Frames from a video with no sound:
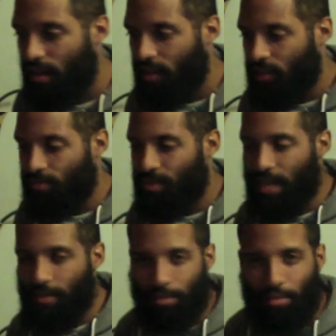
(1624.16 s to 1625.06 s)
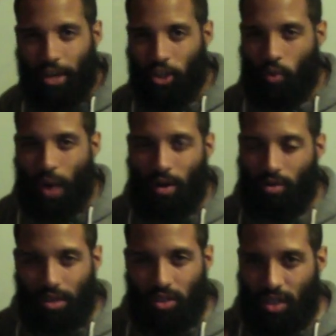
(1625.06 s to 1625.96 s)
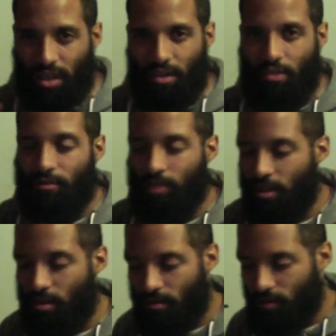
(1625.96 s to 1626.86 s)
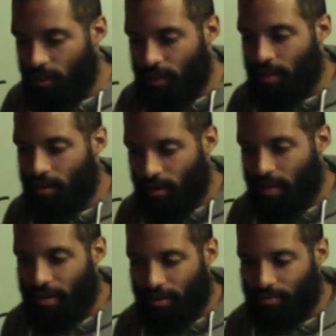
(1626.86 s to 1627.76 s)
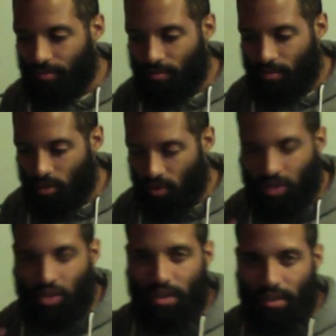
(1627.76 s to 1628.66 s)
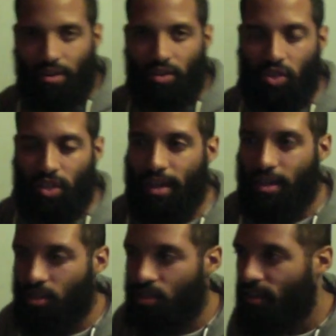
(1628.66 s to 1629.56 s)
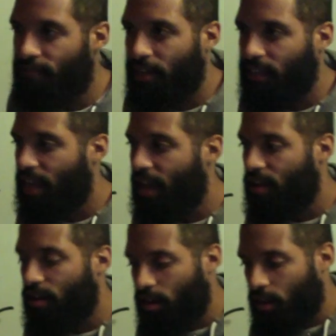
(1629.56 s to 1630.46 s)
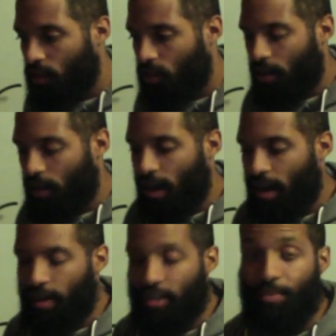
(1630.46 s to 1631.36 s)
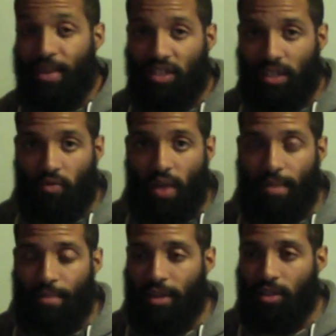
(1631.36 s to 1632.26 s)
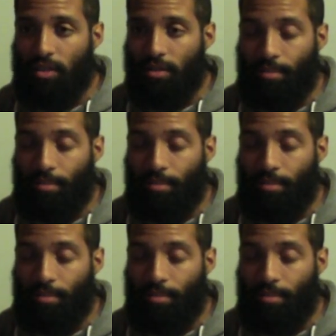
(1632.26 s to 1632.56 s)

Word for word: Sometimes it breaks you out. You can see it in your in your in, in, in it. You can see it in your skin and stuff like that. Uh, especially red meats.